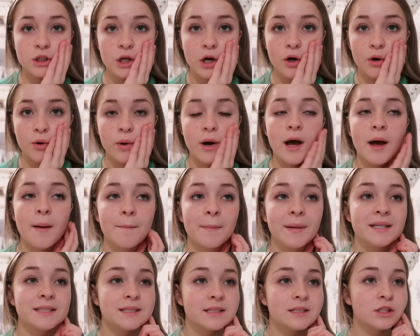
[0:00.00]
So
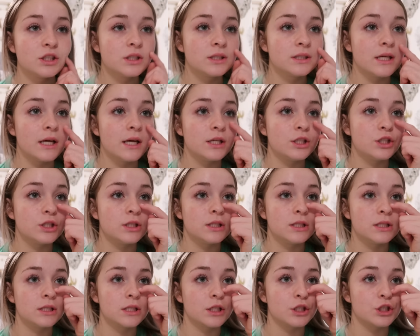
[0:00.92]
my sister said she
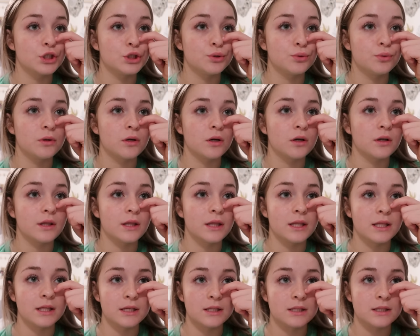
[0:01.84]
thinks I should do it
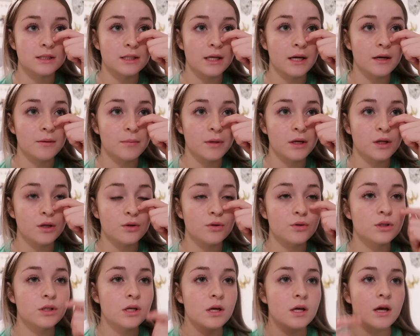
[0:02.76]
on this side of my
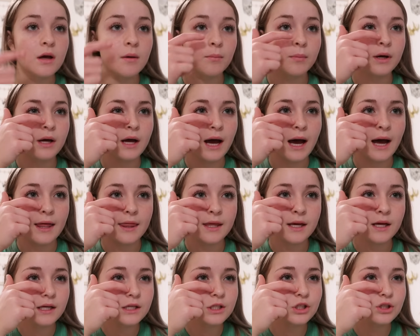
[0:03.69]
nose, but I
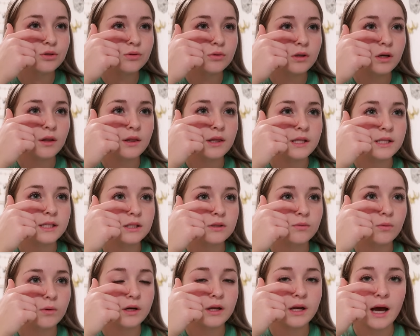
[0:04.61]
think I should do it on
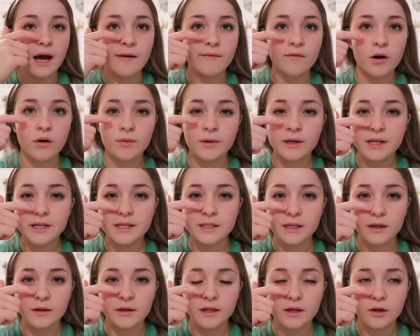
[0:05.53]
this one. I've already
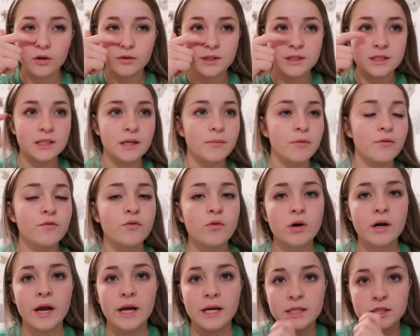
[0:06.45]
done it on this side
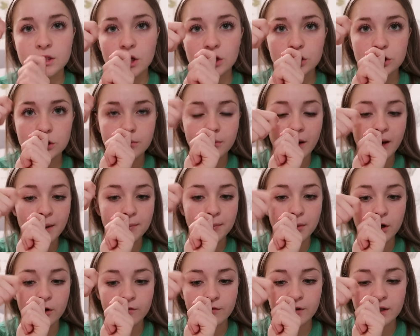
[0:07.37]
before and it's also my
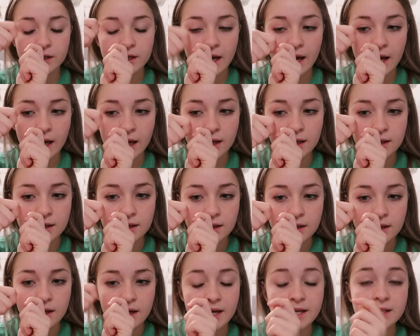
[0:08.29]
perfect hand.
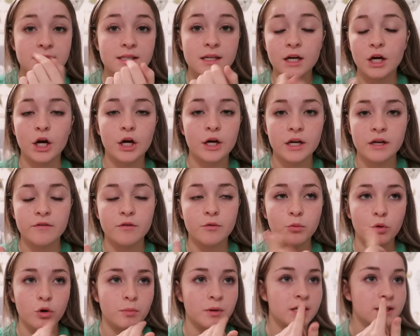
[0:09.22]
It's gonna hurt
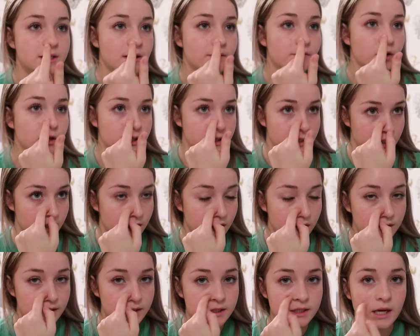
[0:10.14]
even more because I've already done
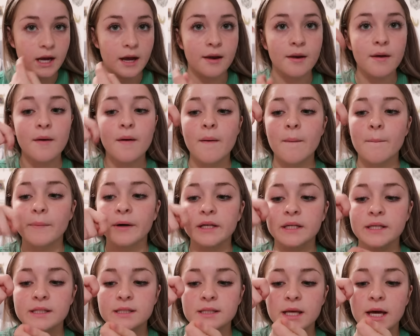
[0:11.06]
it on this side,
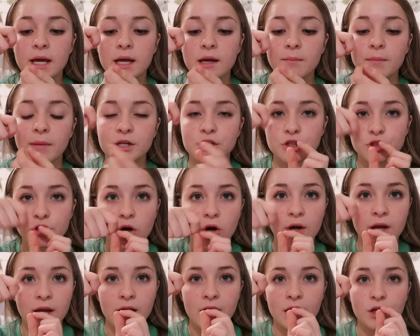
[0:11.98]
but it's like my
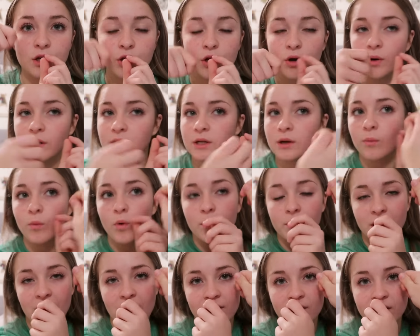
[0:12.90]
strong hand, you know, and it
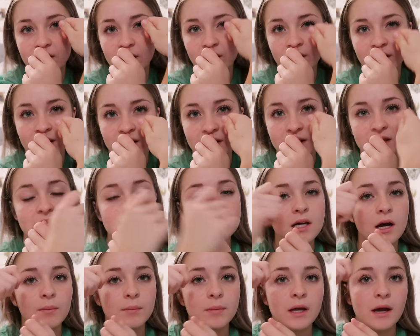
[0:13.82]
won't be having to go like
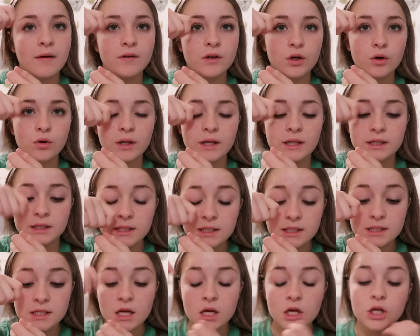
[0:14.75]
this. I'll be having to go like
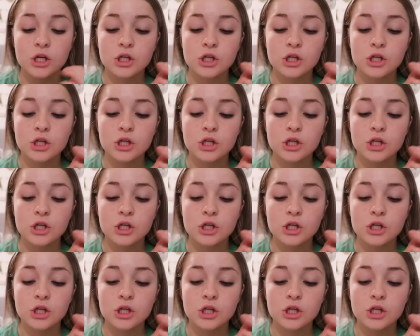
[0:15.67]
this.